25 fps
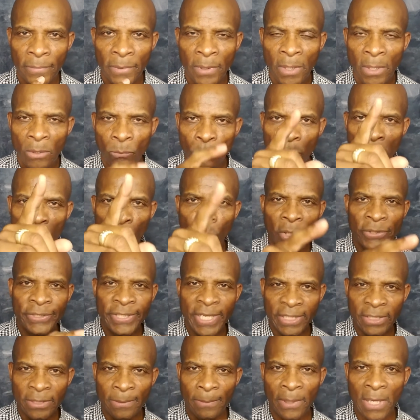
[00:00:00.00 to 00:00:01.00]
We will take
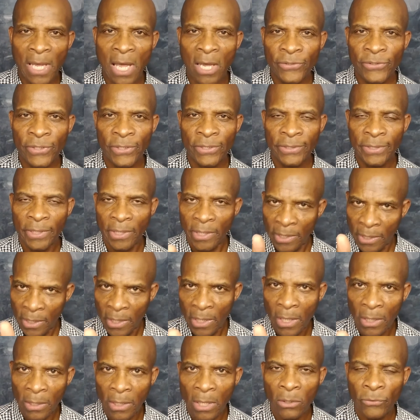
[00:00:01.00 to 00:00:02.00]
some losses
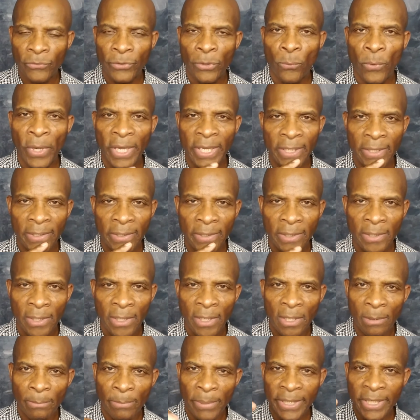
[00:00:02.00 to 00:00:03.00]
along the way,
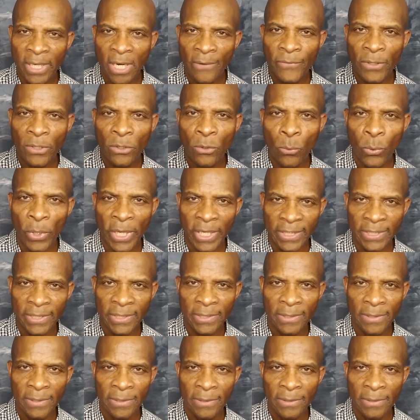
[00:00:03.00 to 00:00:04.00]
but never quit.
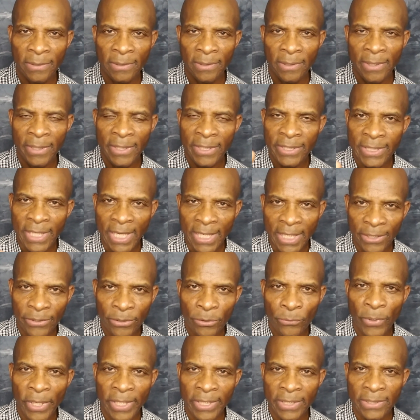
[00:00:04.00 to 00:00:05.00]
Stay in the
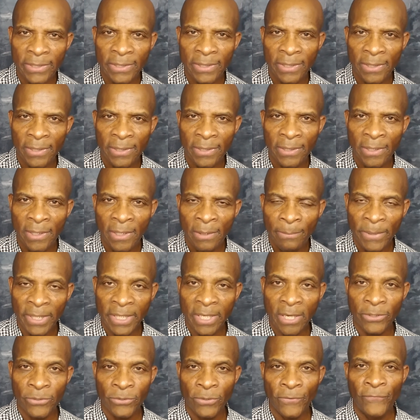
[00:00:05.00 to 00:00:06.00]
race
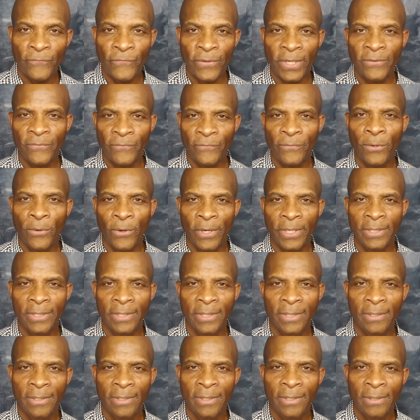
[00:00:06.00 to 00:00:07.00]
because you're fit for it,
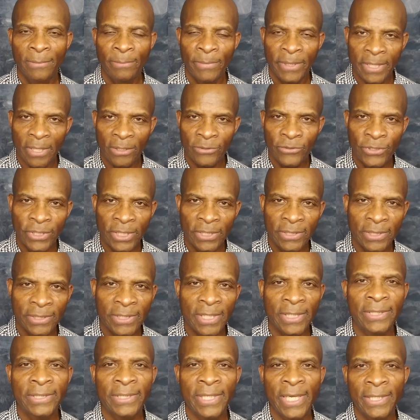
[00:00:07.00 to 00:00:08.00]
because Jesus
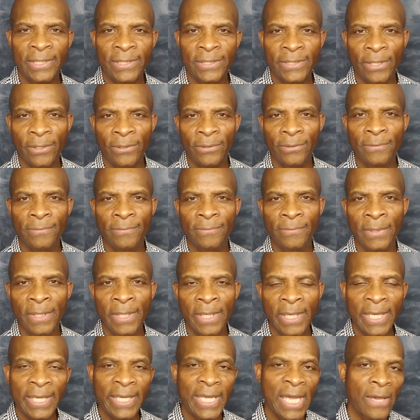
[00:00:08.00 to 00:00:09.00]
has said so.
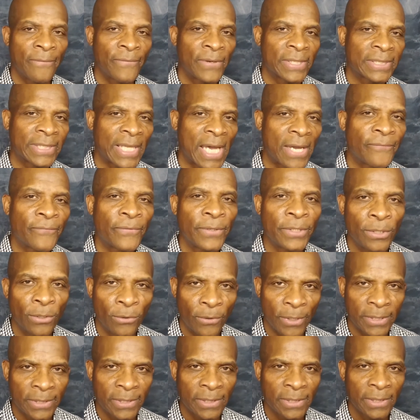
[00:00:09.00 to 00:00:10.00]
He gave his life for
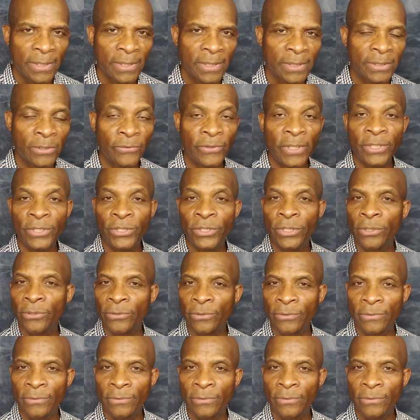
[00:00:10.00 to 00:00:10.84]
yours so that you